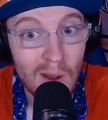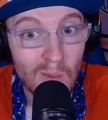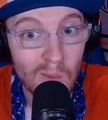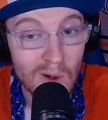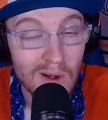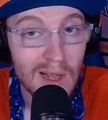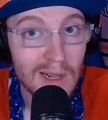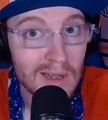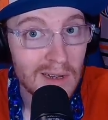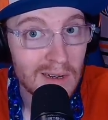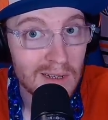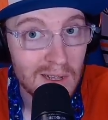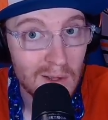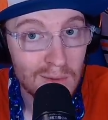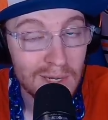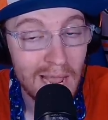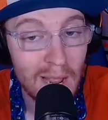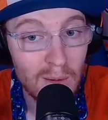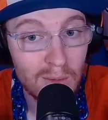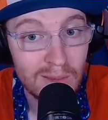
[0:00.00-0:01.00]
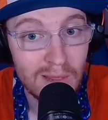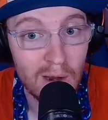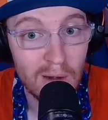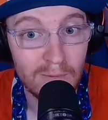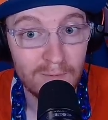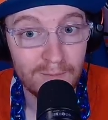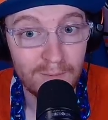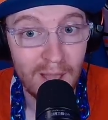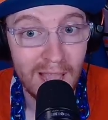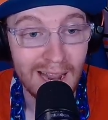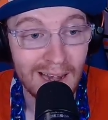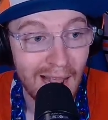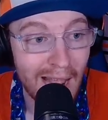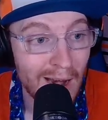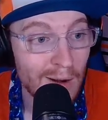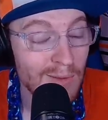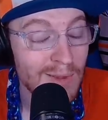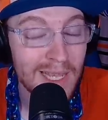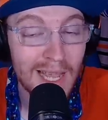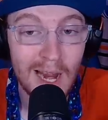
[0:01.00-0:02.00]
We're not going to go down without a fight. I
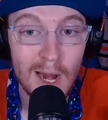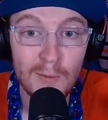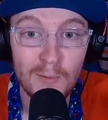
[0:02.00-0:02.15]
don't care if